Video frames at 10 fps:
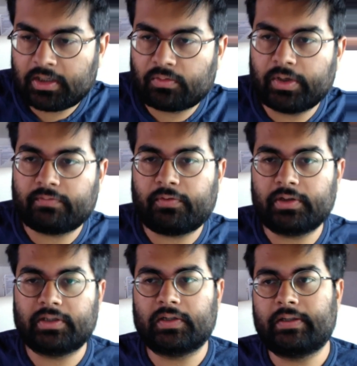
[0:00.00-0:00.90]
Rohit, for
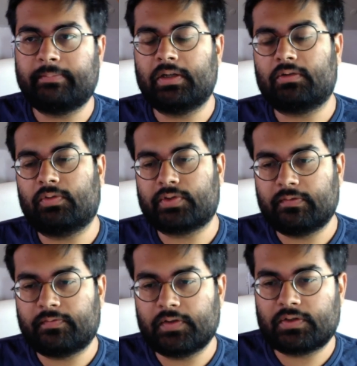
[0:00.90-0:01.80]
the 30 minute
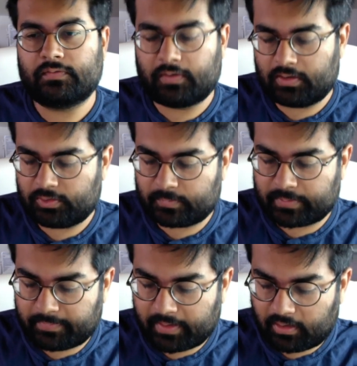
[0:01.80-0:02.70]
coaching, first of all, you
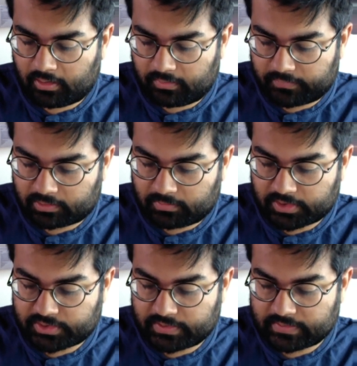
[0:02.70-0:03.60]
prepare all of your
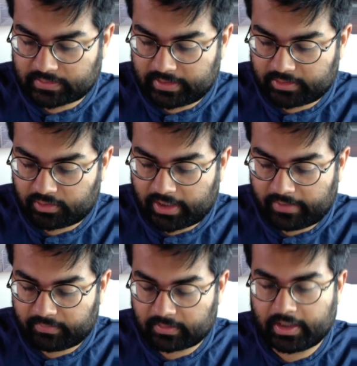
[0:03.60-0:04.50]
questions, the thing you're
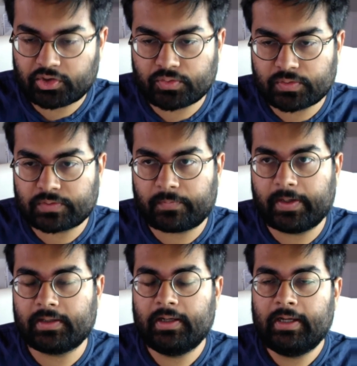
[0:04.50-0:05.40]
having issues
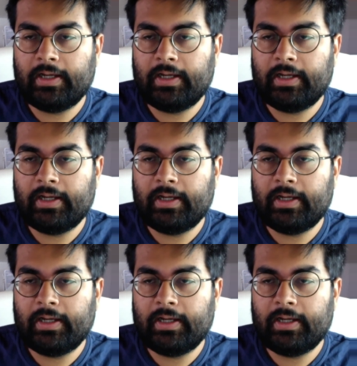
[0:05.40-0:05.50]
with.